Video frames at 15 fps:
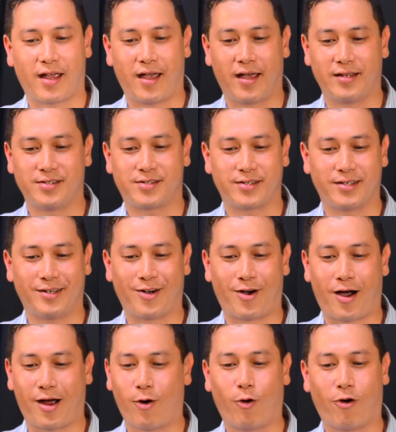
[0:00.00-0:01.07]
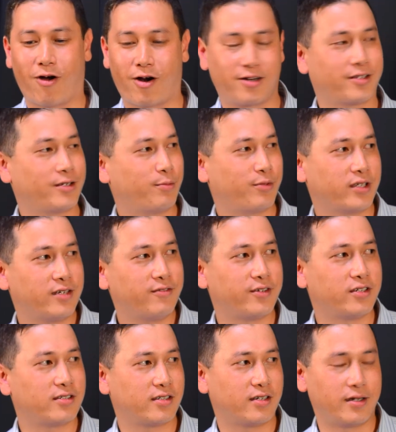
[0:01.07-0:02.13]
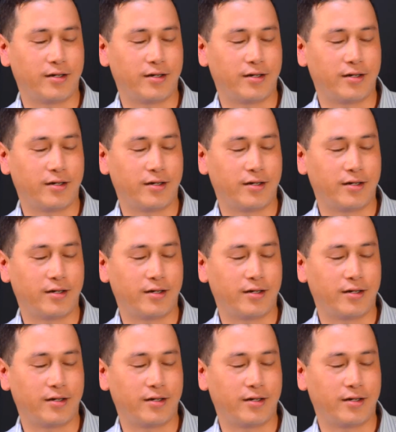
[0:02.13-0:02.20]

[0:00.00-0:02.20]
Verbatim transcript: and you know, I wholeheartedly believe it.